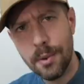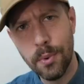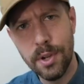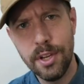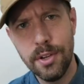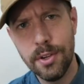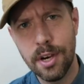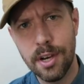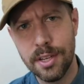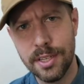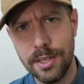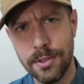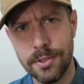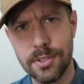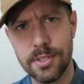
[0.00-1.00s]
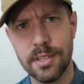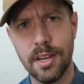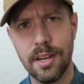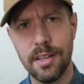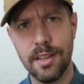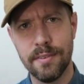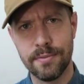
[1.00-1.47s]
What do you all use
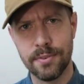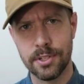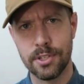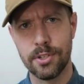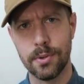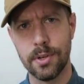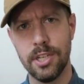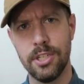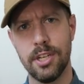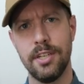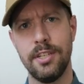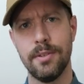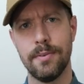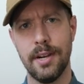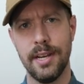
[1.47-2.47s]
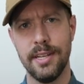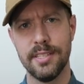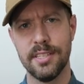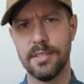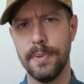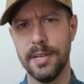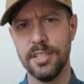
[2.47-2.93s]
for storage on your rides,
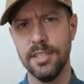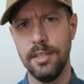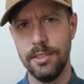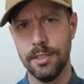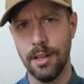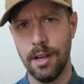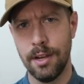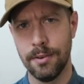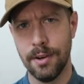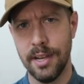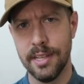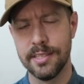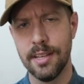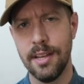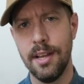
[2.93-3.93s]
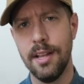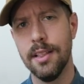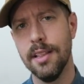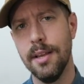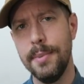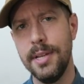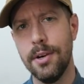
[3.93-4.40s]
especially on your long rides?
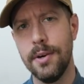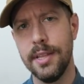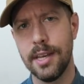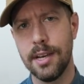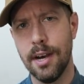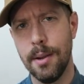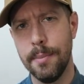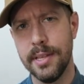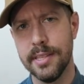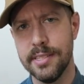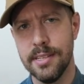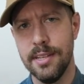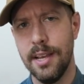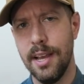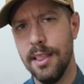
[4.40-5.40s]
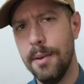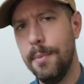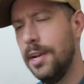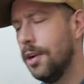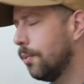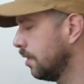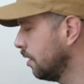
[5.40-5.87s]
Let me know in the comments, and let me know what